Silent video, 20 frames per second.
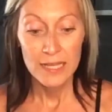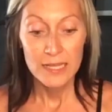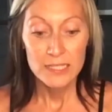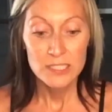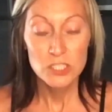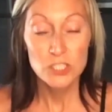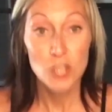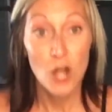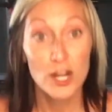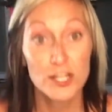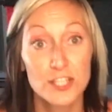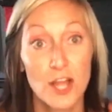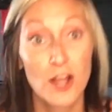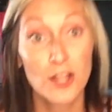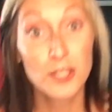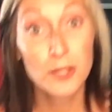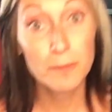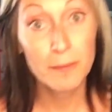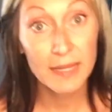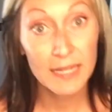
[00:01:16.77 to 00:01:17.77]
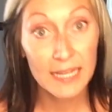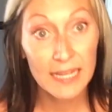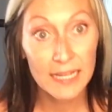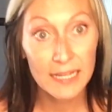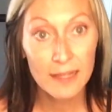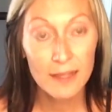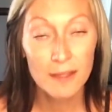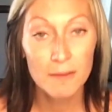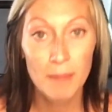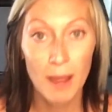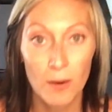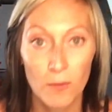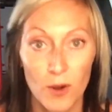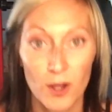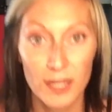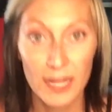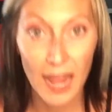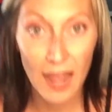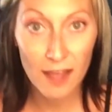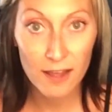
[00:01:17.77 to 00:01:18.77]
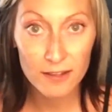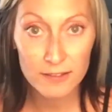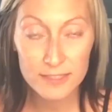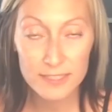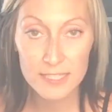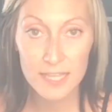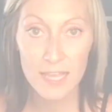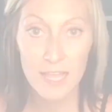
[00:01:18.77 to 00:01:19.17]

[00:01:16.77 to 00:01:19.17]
start documenting my workouts.